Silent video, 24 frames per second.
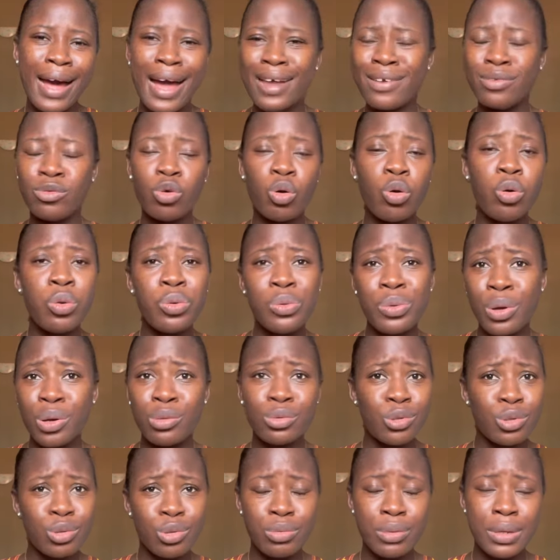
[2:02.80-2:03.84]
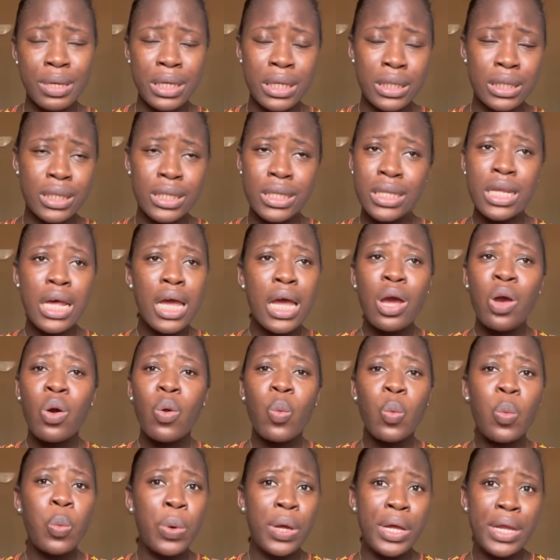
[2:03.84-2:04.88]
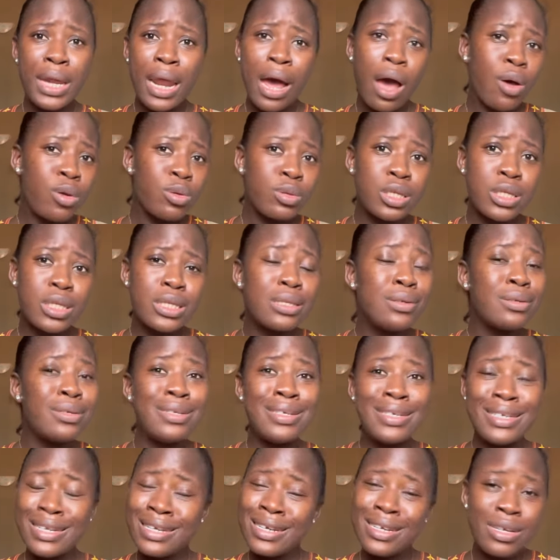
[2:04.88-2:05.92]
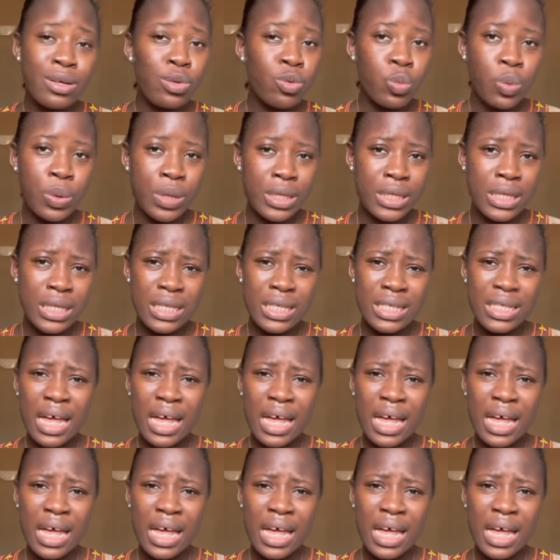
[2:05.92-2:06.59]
and hold on to it without dealing with it.